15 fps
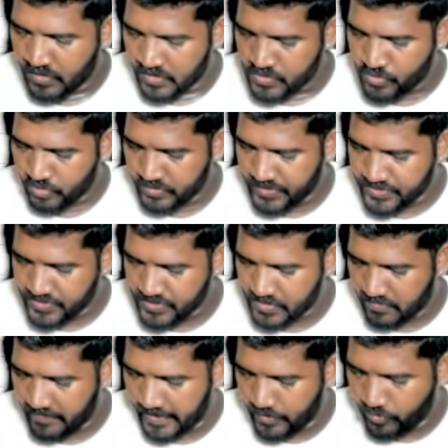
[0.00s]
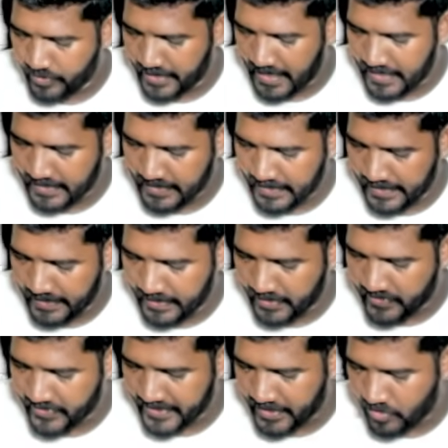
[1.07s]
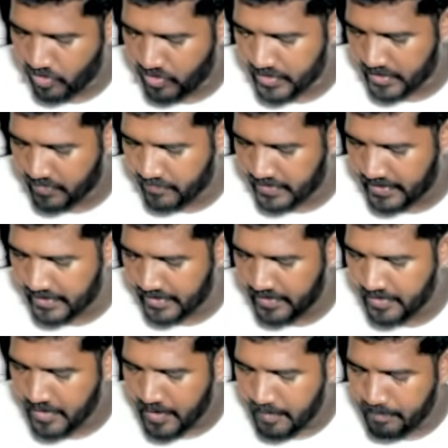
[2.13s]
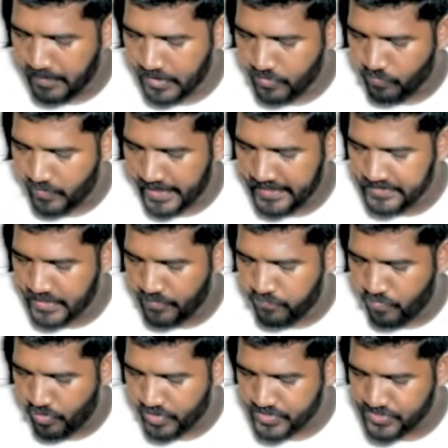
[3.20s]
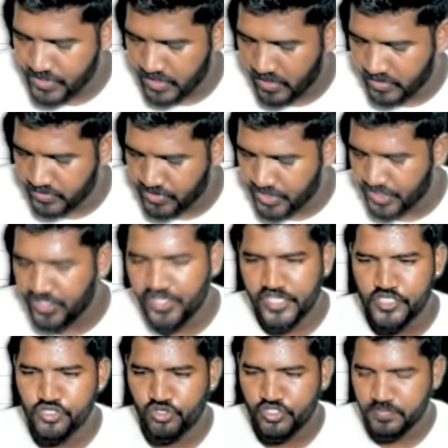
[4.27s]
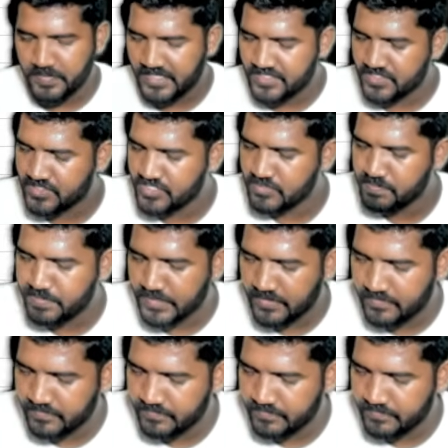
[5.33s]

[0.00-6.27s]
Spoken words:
so this is a way to calculate a return on equity. But why they're focusing on three ratios means simple.